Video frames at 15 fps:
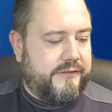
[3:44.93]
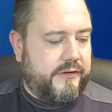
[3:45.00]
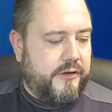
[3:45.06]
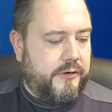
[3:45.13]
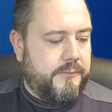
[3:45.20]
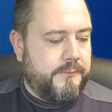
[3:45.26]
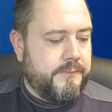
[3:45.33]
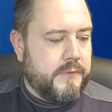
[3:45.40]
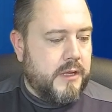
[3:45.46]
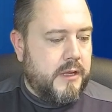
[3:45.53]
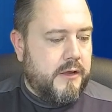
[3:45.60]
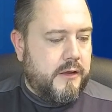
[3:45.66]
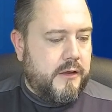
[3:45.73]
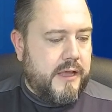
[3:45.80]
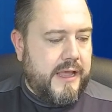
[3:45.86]
So
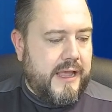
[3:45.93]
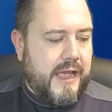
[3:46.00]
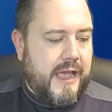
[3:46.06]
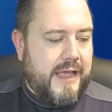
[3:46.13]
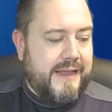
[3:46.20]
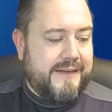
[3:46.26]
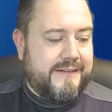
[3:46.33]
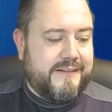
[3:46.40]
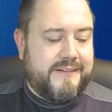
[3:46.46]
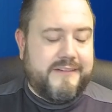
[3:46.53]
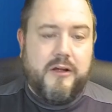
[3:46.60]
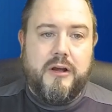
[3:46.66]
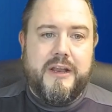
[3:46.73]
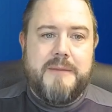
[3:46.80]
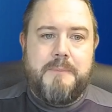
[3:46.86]
it's a
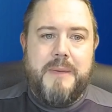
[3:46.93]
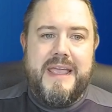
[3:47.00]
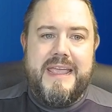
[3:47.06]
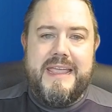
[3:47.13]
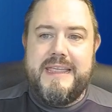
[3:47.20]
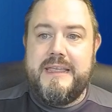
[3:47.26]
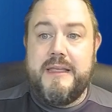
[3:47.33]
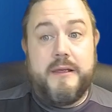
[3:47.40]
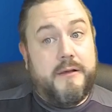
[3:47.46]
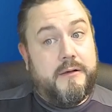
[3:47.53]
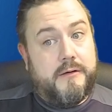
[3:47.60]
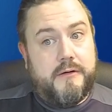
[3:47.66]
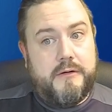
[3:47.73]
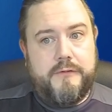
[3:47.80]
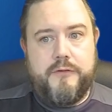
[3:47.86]
solid B
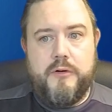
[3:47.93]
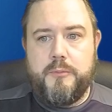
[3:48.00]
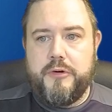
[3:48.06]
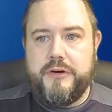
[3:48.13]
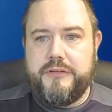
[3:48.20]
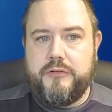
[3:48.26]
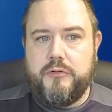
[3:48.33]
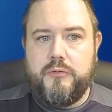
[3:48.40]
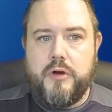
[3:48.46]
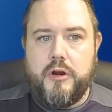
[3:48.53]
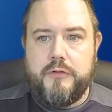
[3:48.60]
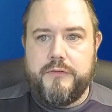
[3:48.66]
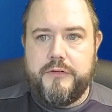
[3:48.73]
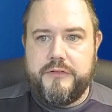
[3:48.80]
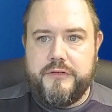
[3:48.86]
for Bristol
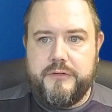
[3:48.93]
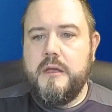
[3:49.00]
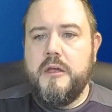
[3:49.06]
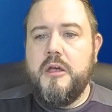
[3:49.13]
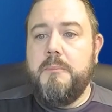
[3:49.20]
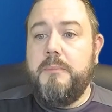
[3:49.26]
Rovers.